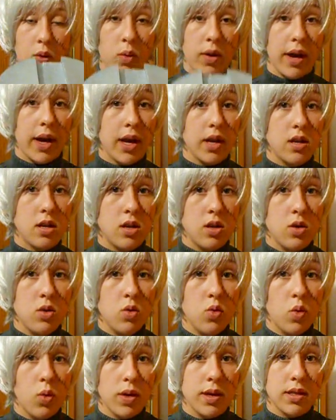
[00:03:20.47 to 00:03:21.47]
What I had to
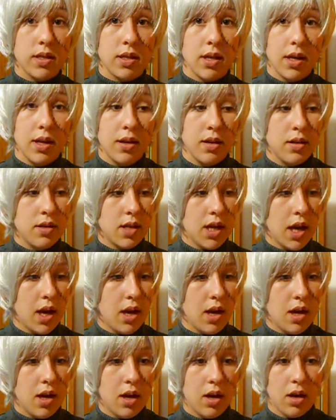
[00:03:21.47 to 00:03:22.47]
do was
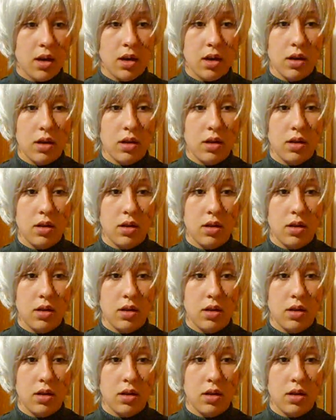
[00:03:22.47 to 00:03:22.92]
take